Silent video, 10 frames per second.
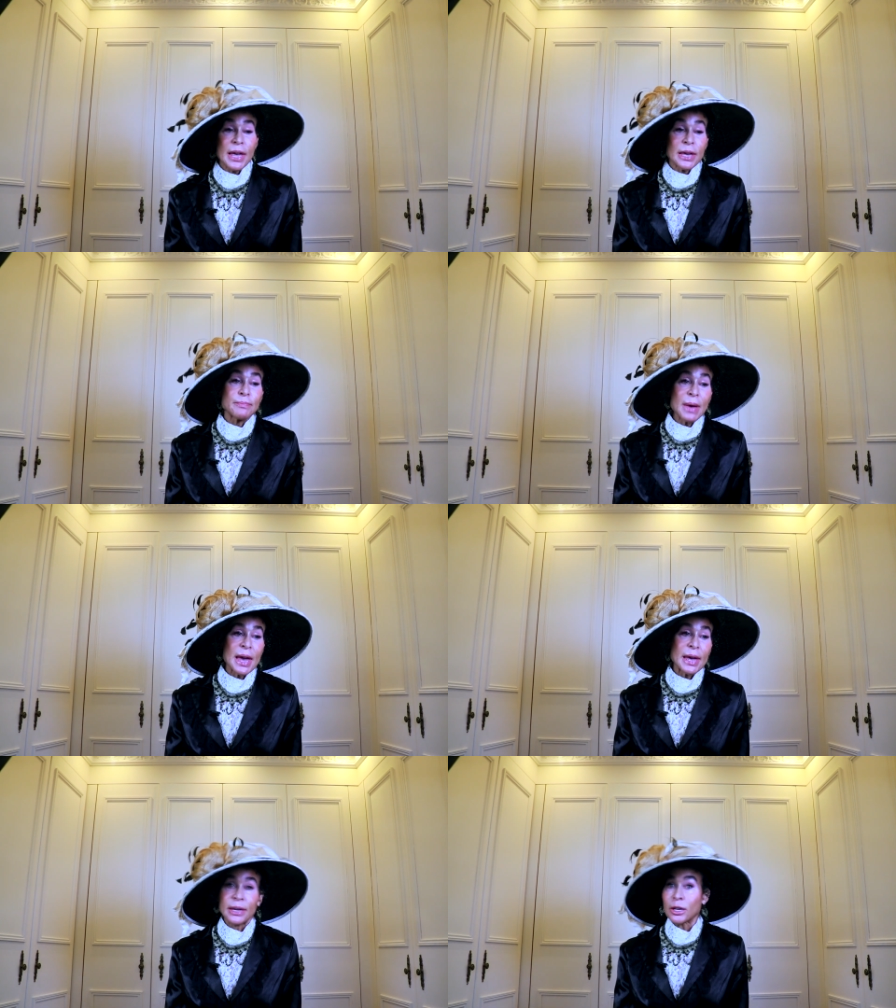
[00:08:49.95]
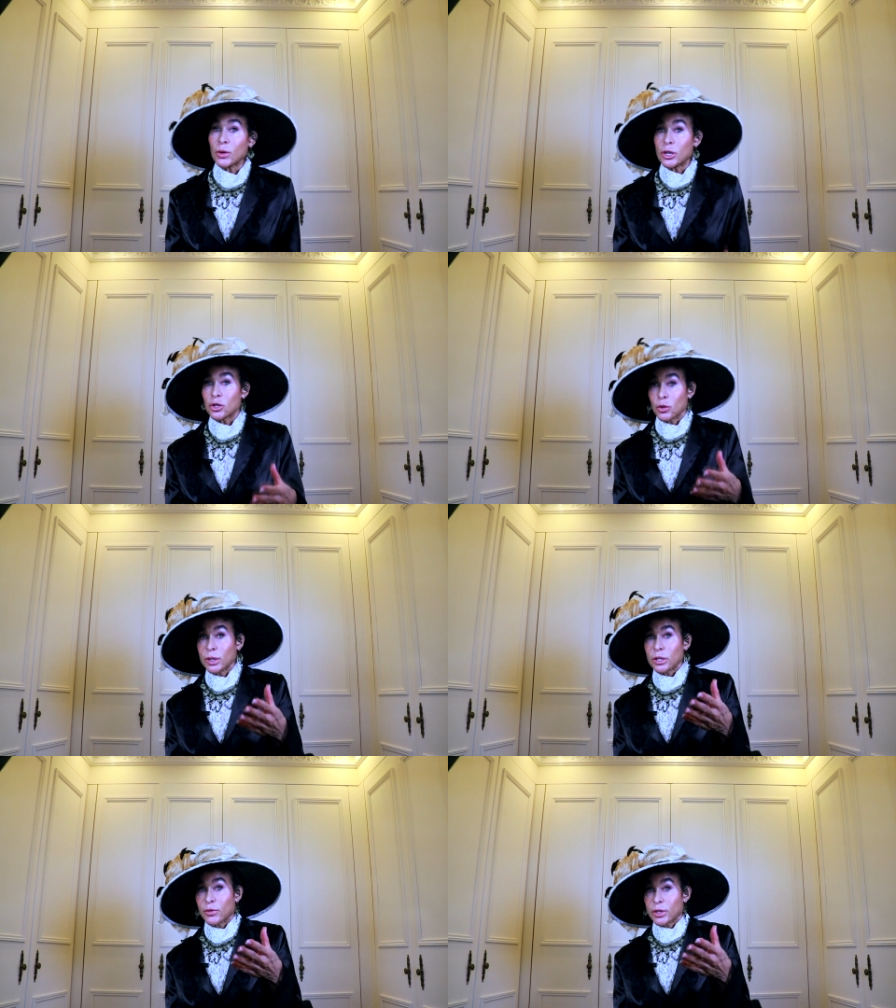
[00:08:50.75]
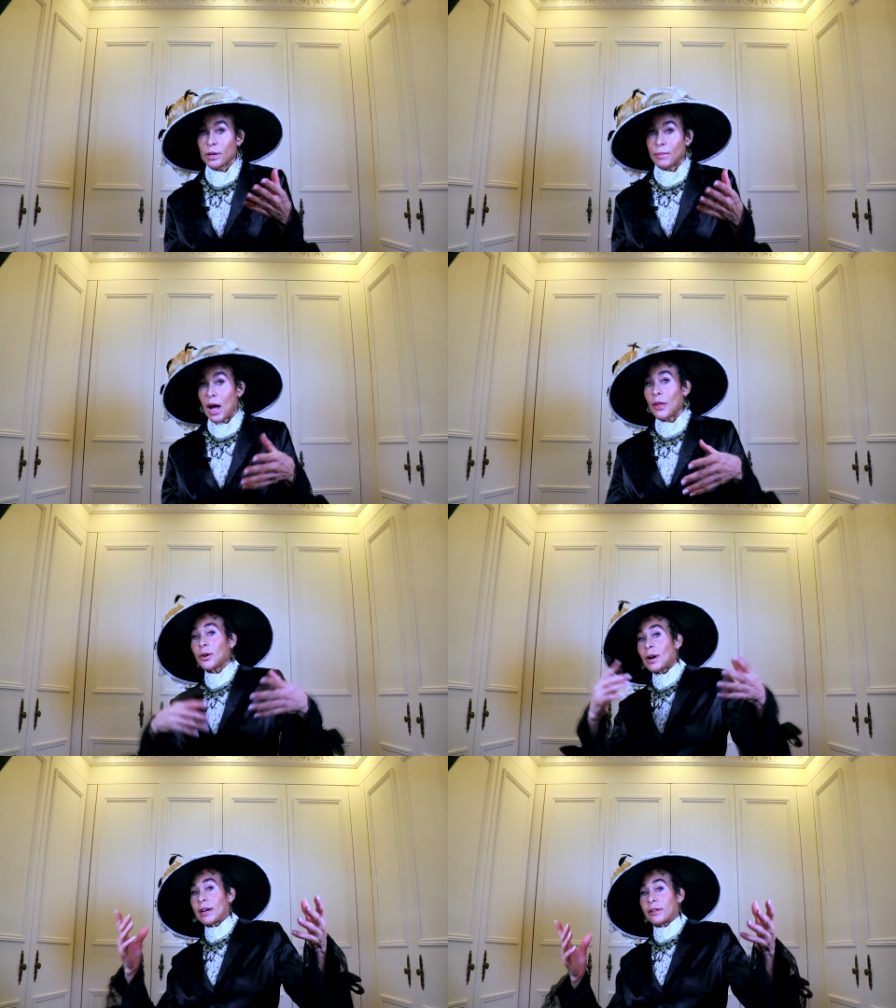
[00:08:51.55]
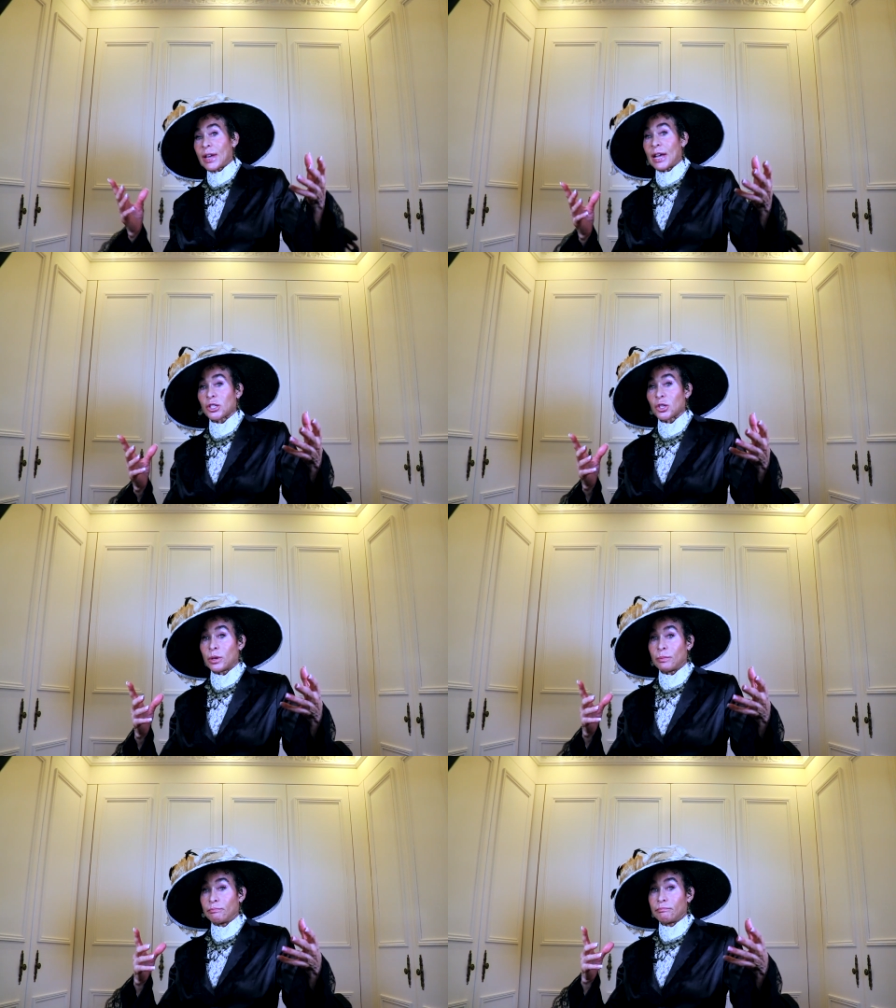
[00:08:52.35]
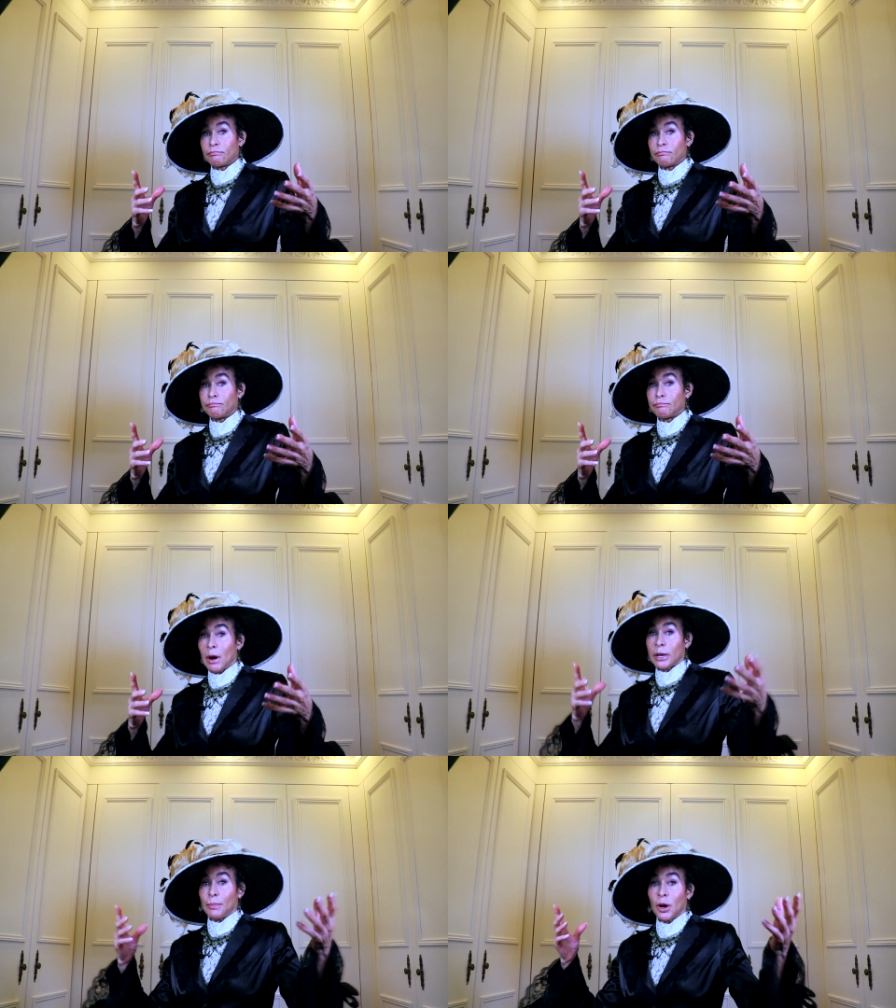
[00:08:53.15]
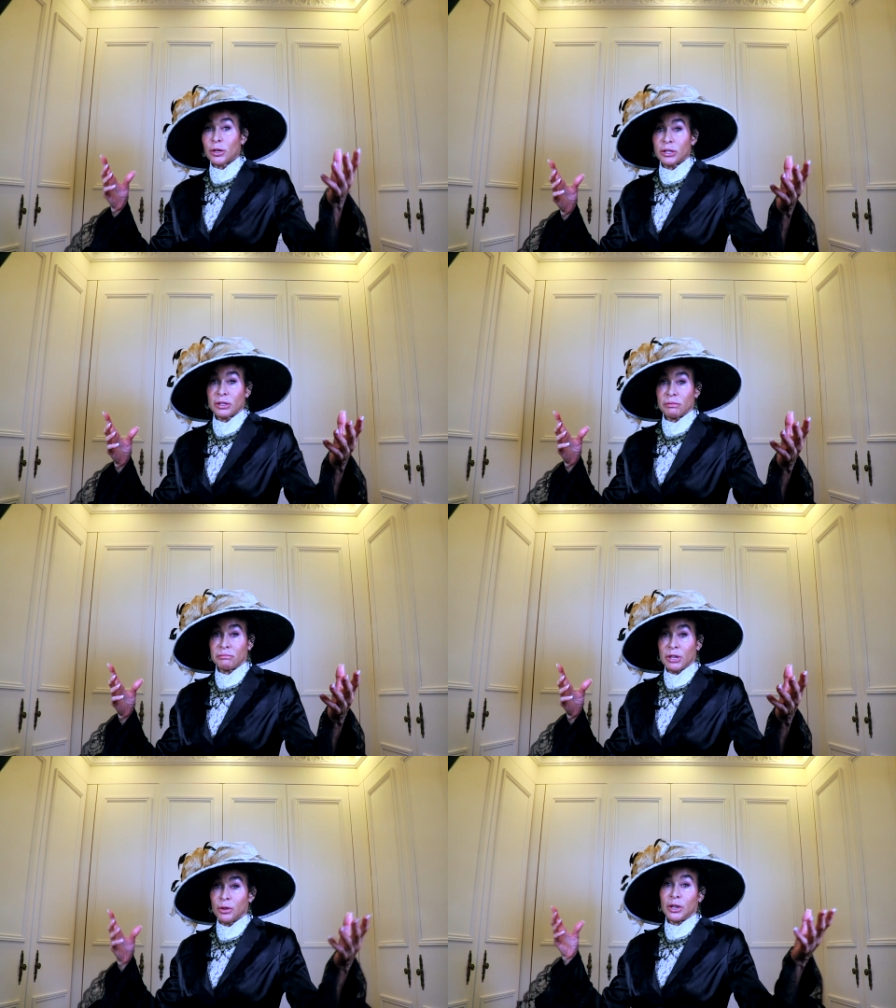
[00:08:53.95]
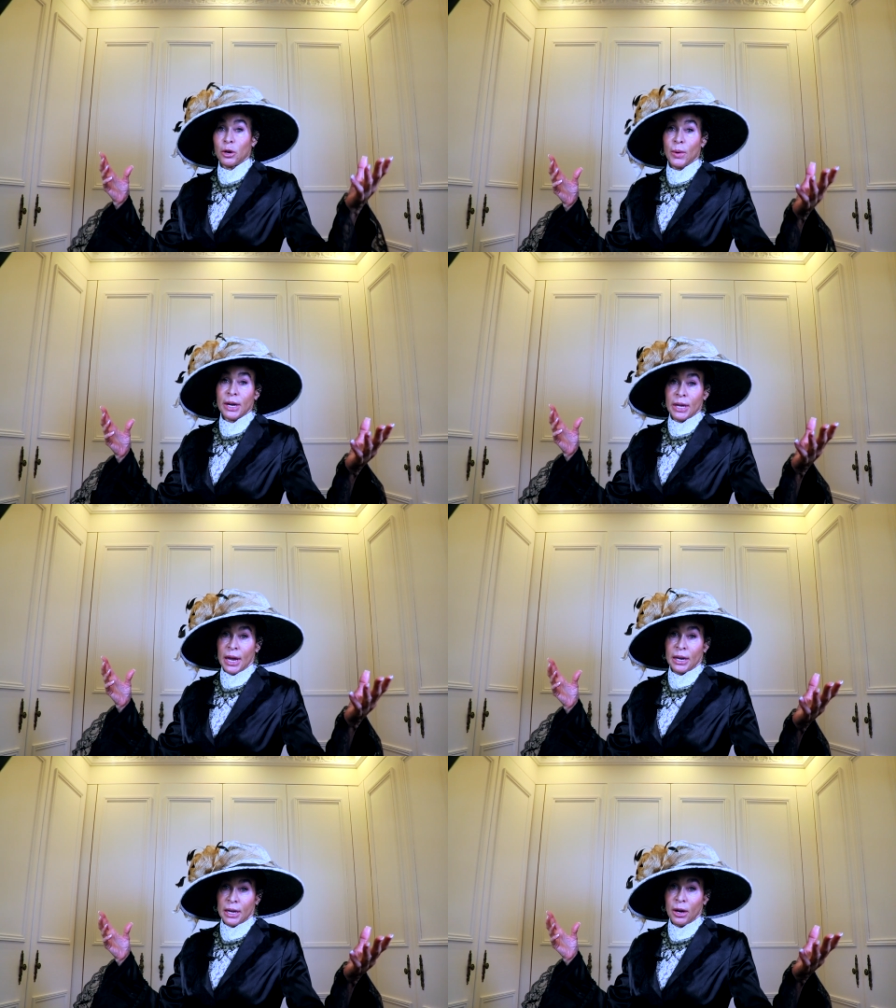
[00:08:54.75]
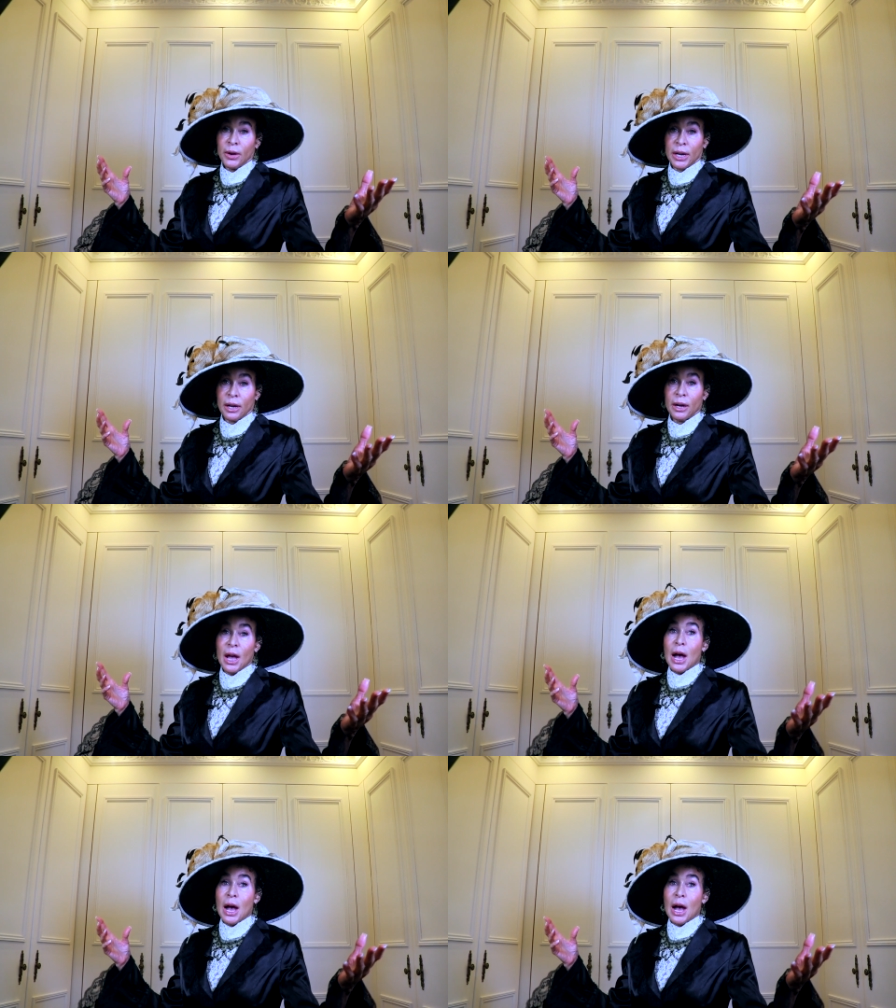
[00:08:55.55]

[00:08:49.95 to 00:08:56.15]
It may increase your risk for some other kind of cancer in body parts near the irradiated area,